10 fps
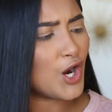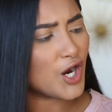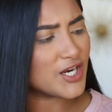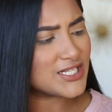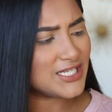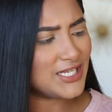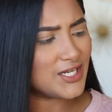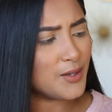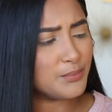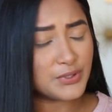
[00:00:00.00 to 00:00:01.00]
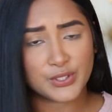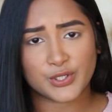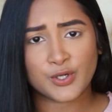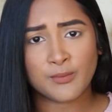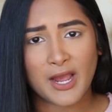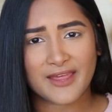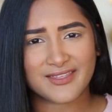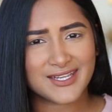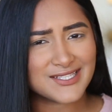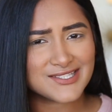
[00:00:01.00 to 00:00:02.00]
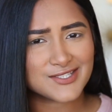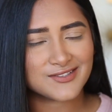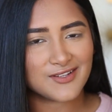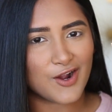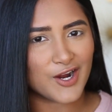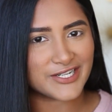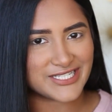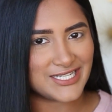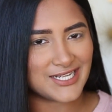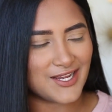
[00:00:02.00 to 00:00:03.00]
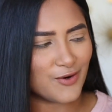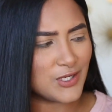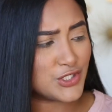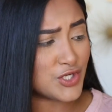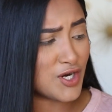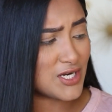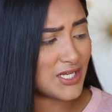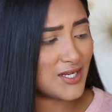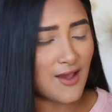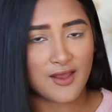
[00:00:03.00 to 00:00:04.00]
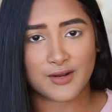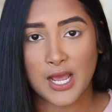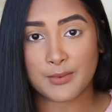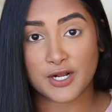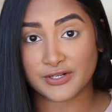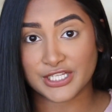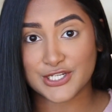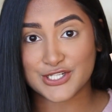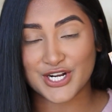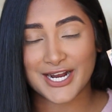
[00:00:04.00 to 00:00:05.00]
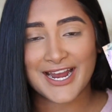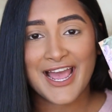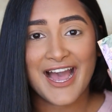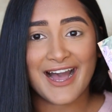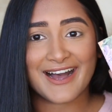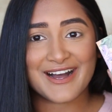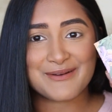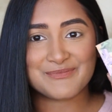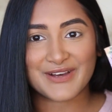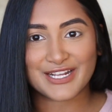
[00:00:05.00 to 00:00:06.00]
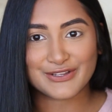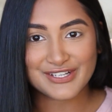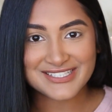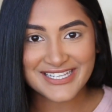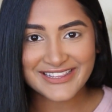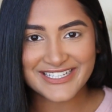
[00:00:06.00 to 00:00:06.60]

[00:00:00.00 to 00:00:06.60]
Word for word: Jardin Bloom. I think it's Jardin or Jardin, I'm not really sure, but it looks like